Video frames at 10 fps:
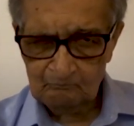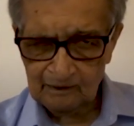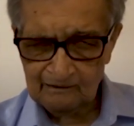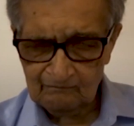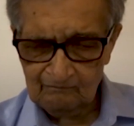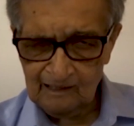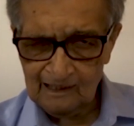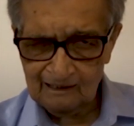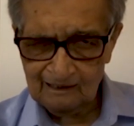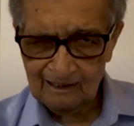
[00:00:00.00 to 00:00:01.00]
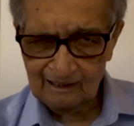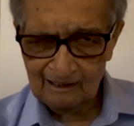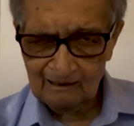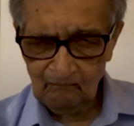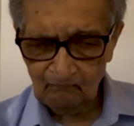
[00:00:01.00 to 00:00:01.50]
but you need
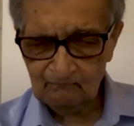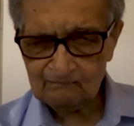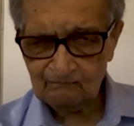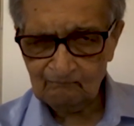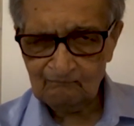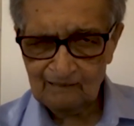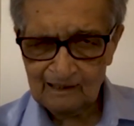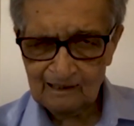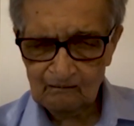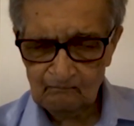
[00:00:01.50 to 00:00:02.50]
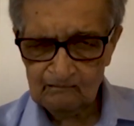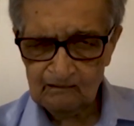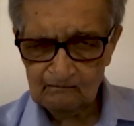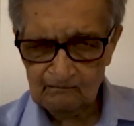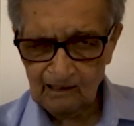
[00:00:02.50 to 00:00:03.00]
also good
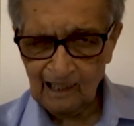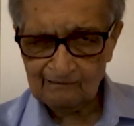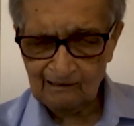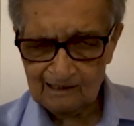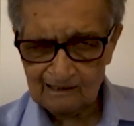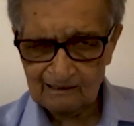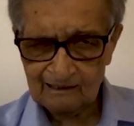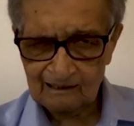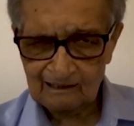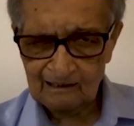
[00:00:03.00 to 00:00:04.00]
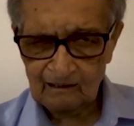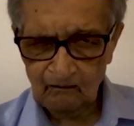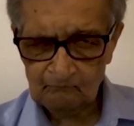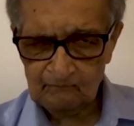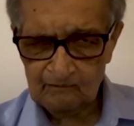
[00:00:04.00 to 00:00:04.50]
utilization
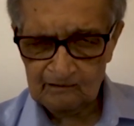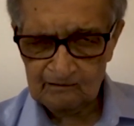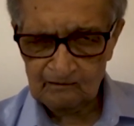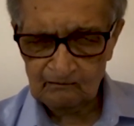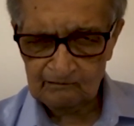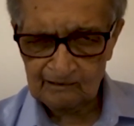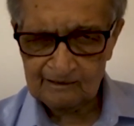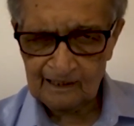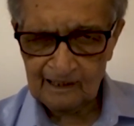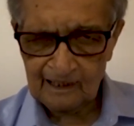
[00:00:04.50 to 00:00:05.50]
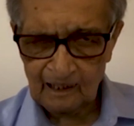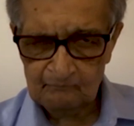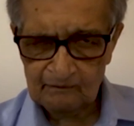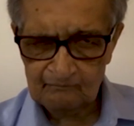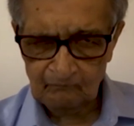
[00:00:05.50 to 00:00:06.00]
of the resources
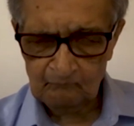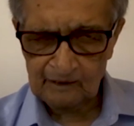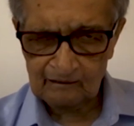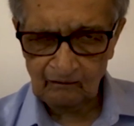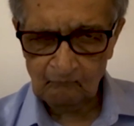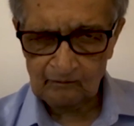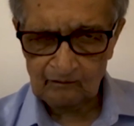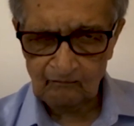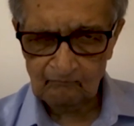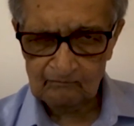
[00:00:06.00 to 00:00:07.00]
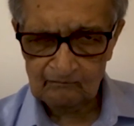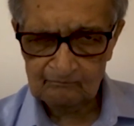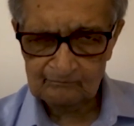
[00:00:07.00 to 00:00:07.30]
coming from economic growth.